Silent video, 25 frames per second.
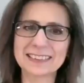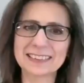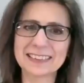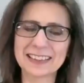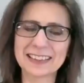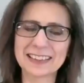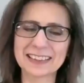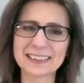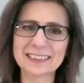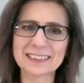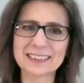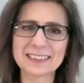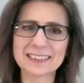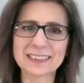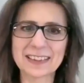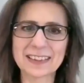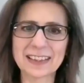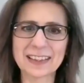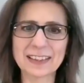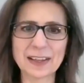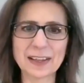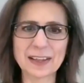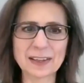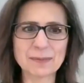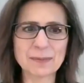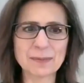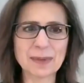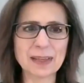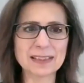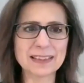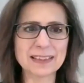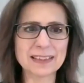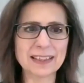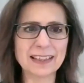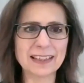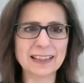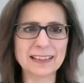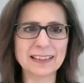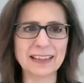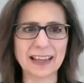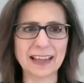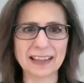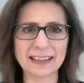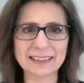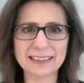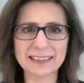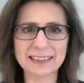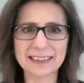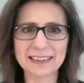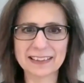yes. Can I maintain that?
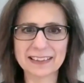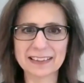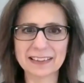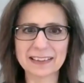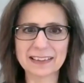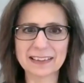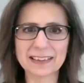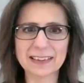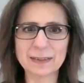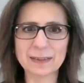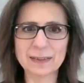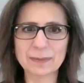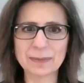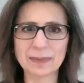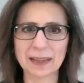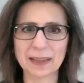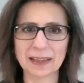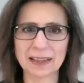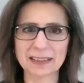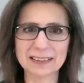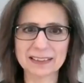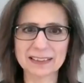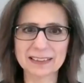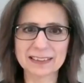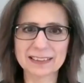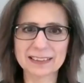Can I keep that?